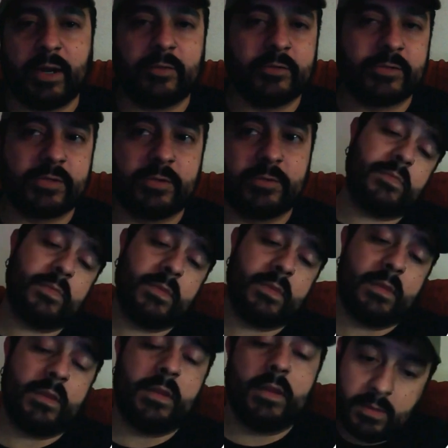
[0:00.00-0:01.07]
out of their zone.
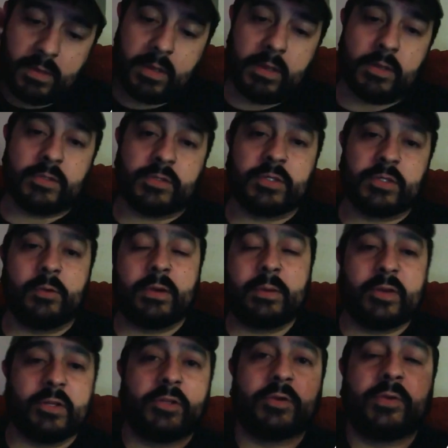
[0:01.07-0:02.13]
So what
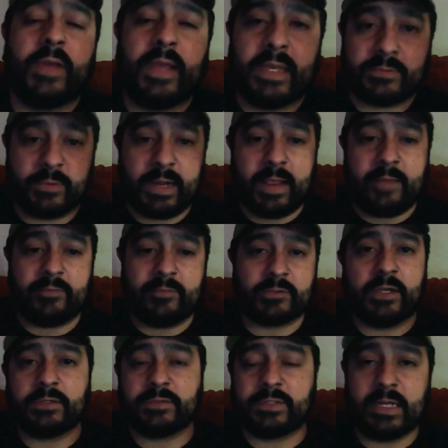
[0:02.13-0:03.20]
I'm going to do is when I have
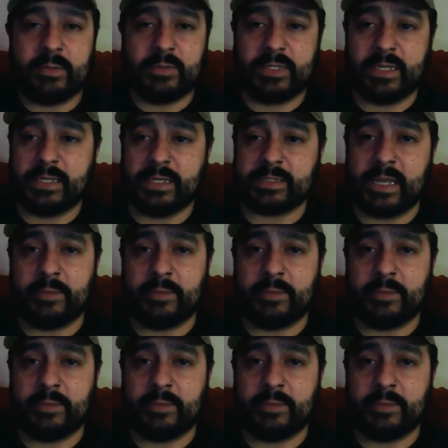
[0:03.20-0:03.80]
those calls in a couple of days,